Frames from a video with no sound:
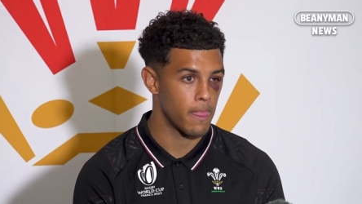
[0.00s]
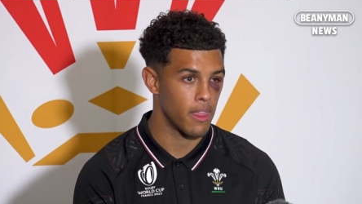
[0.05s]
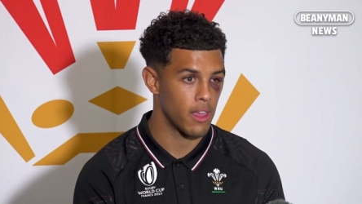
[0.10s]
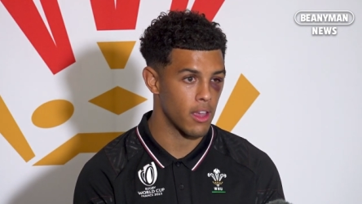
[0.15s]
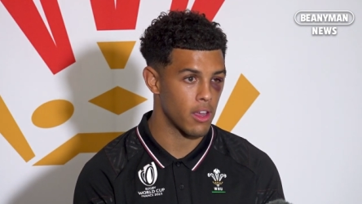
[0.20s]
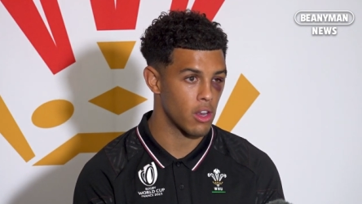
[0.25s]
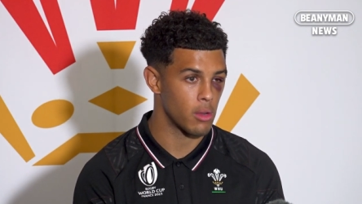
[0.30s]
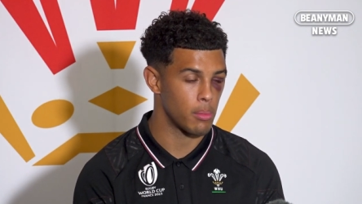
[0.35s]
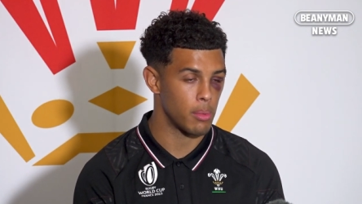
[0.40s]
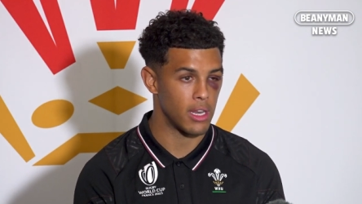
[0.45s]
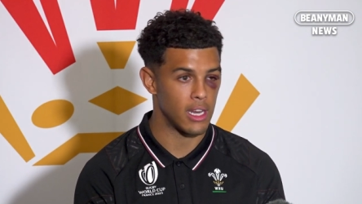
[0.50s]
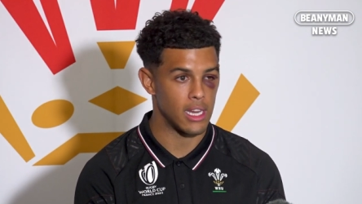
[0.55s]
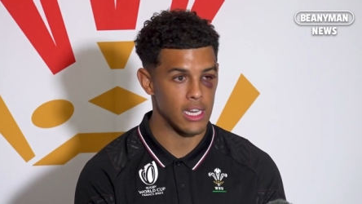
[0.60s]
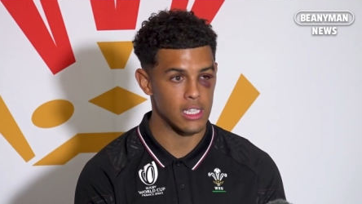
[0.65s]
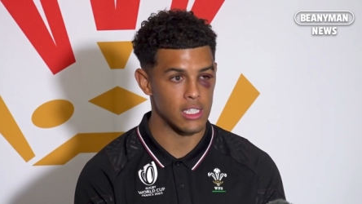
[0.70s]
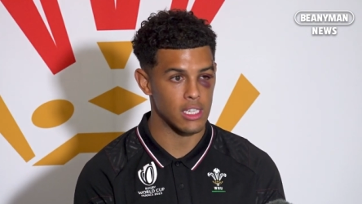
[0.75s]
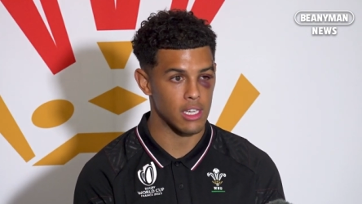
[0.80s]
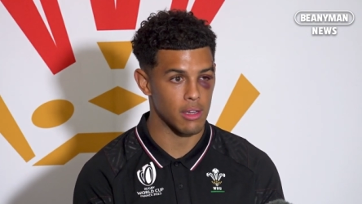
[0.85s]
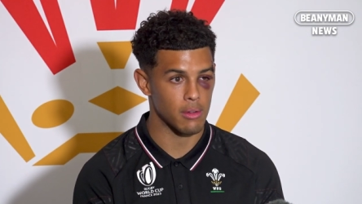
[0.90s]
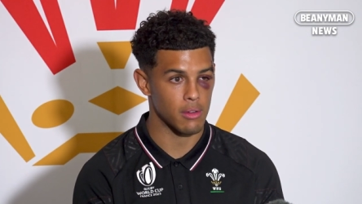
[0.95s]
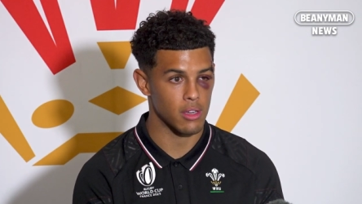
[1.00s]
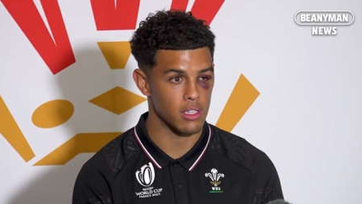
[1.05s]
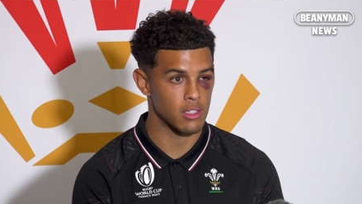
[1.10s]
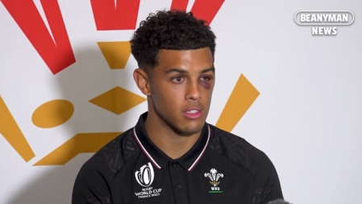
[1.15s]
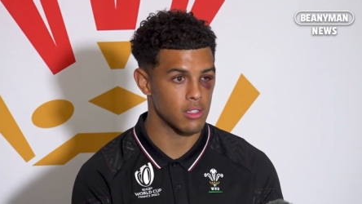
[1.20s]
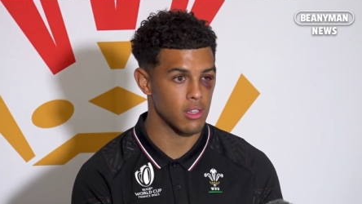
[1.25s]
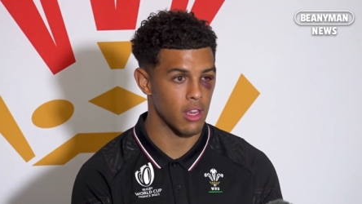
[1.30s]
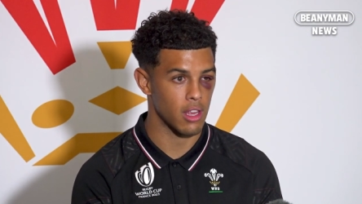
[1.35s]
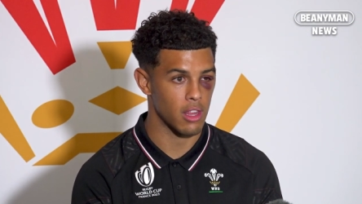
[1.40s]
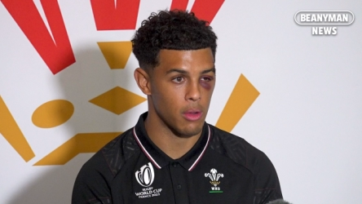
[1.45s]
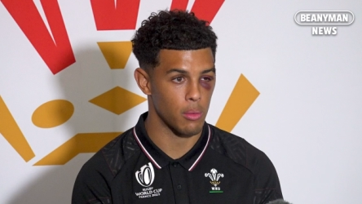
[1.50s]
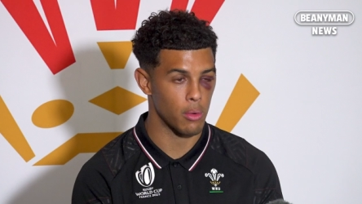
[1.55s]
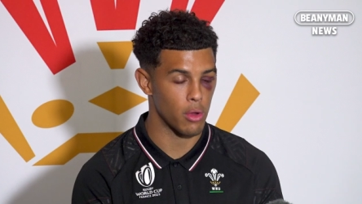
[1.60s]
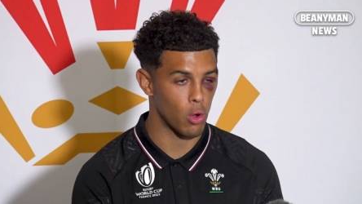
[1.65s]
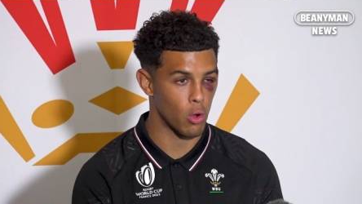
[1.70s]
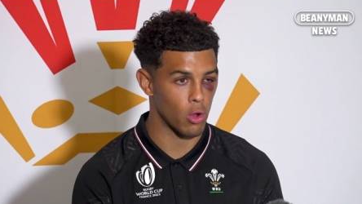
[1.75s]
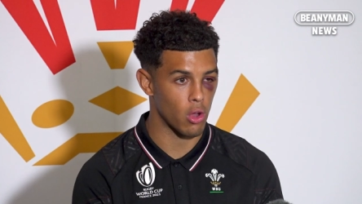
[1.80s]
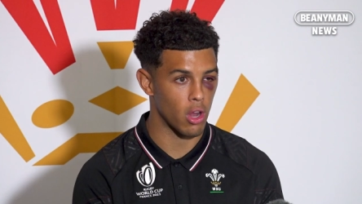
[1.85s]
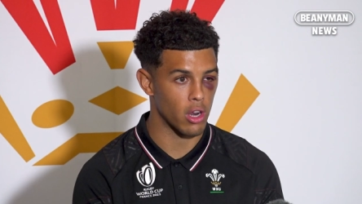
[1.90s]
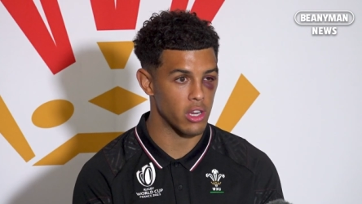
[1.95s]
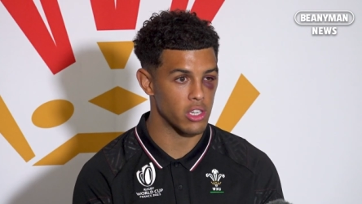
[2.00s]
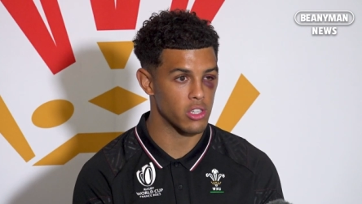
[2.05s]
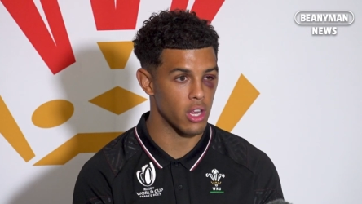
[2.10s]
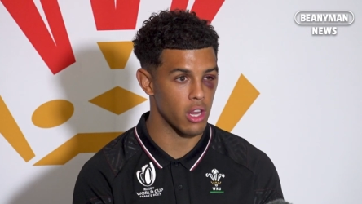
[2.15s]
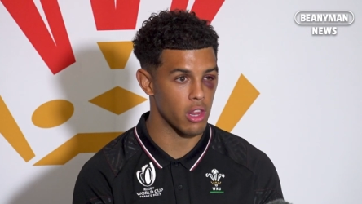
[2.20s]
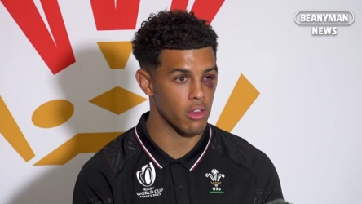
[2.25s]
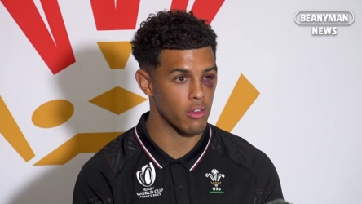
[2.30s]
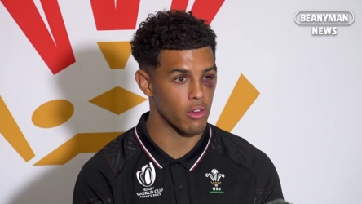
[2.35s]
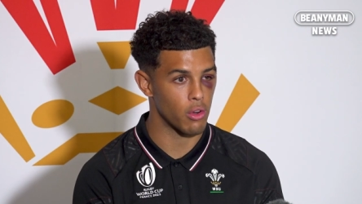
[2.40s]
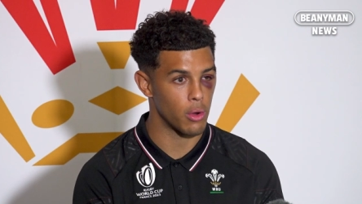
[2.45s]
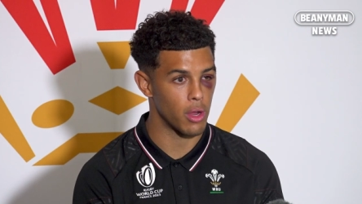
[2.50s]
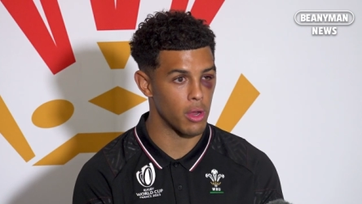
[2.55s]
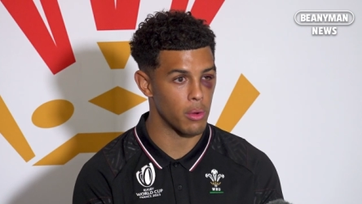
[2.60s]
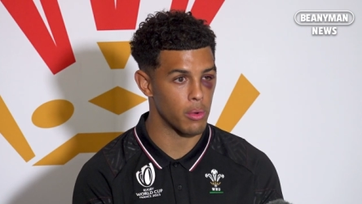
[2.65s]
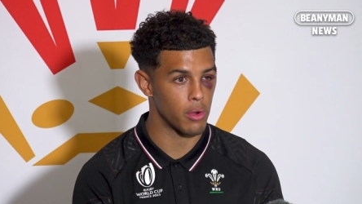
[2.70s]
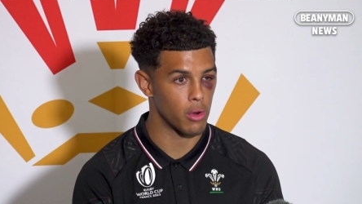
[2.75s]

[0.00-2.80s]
it could have been easier, because I think we all got each other through it.